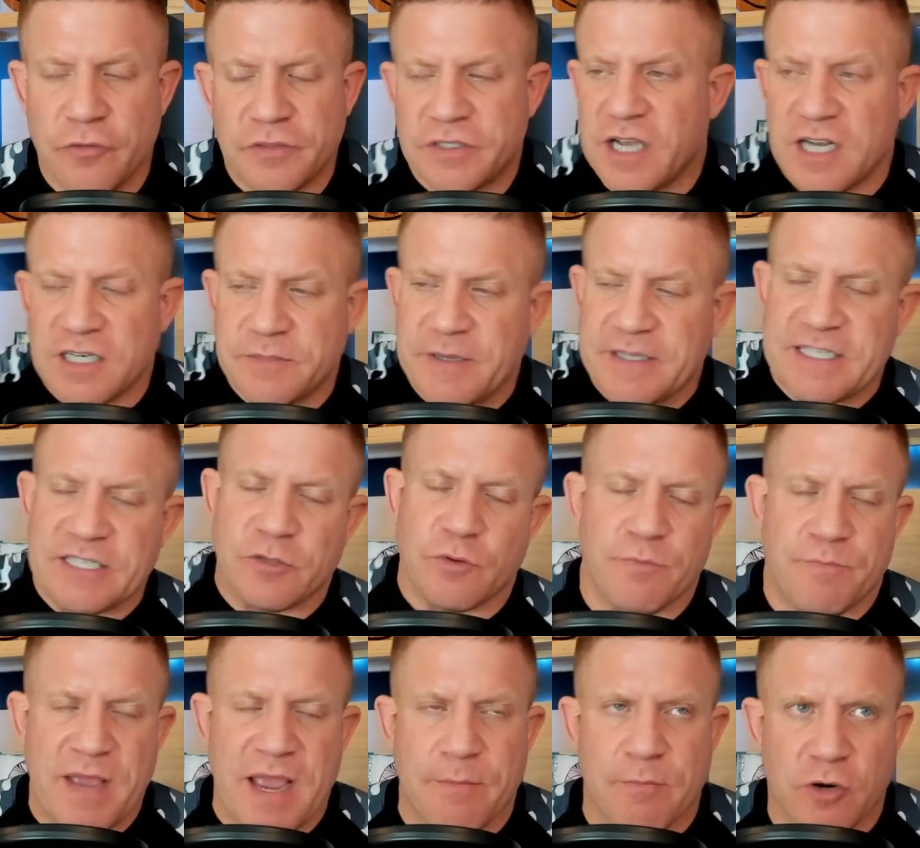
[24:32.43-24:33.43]
talked about this with
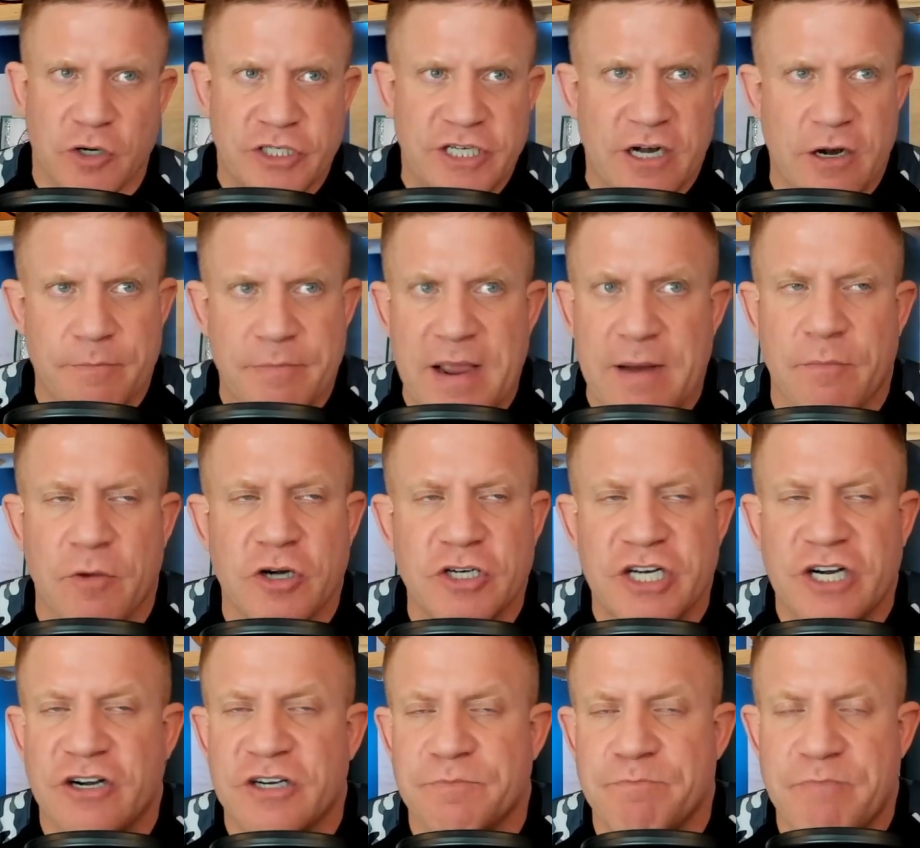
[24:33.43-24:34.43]
Bam Margera. Bam
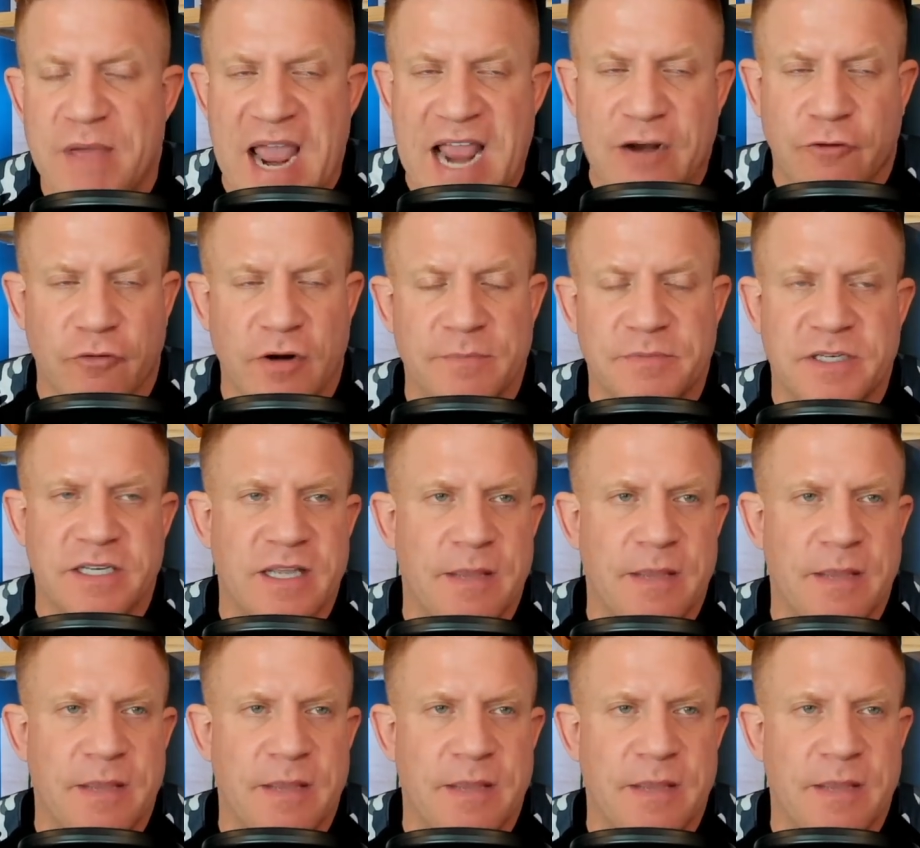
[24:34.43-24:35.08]
Margera is bankrupt.